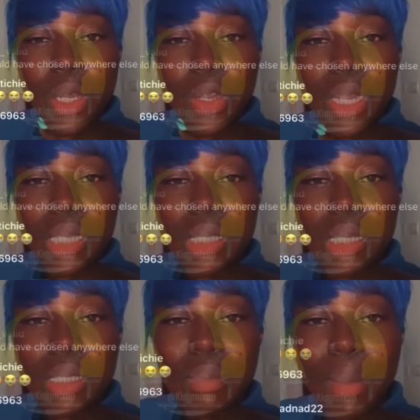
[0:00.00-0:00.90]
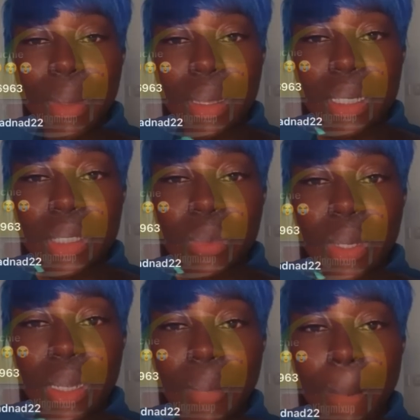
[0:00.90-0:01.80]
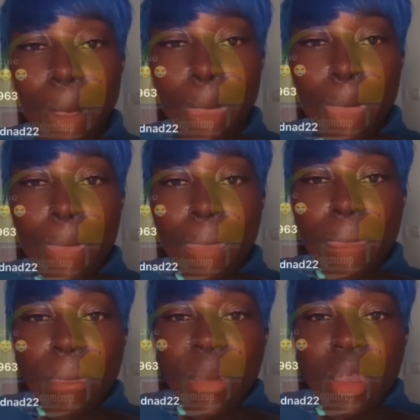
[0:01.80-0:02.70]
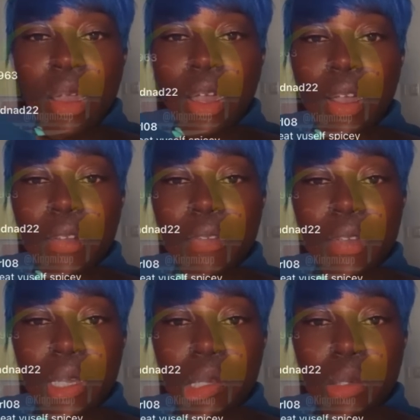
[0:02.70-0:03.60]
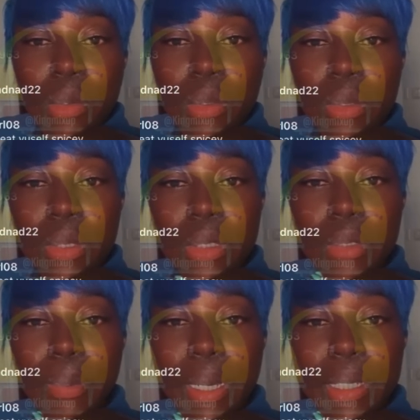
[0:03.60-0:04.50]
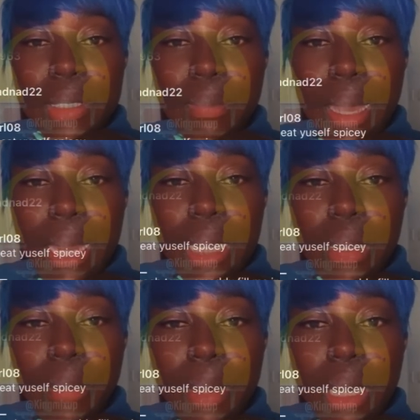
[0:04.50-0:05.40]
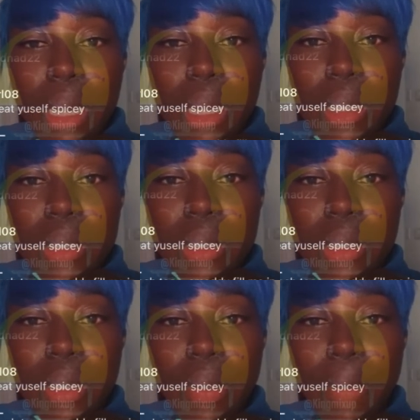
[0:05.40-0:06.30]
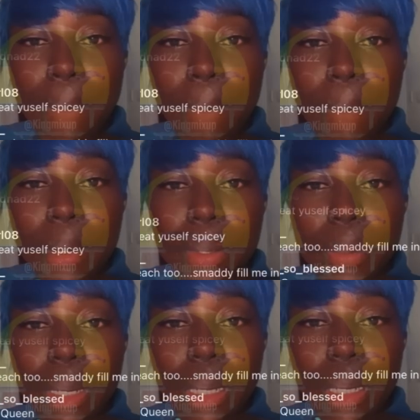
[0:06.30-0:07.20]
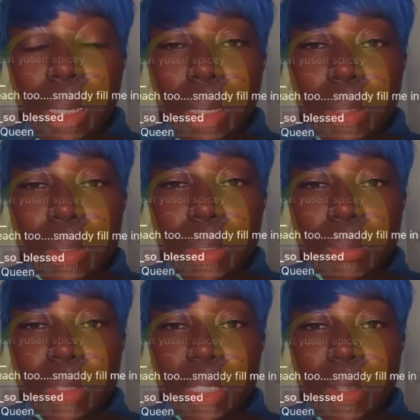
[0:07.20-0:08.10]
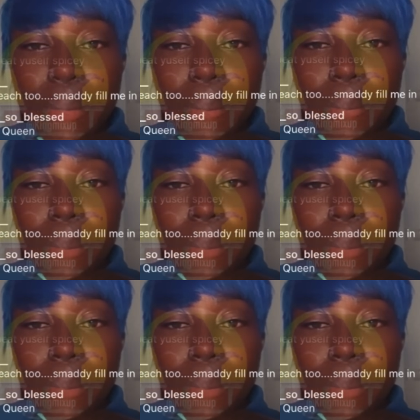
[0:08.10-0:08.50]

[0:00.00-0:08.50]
follow your instincts, mama, because when I'll fail you. Spice mine, you know, because I don't want to angle something.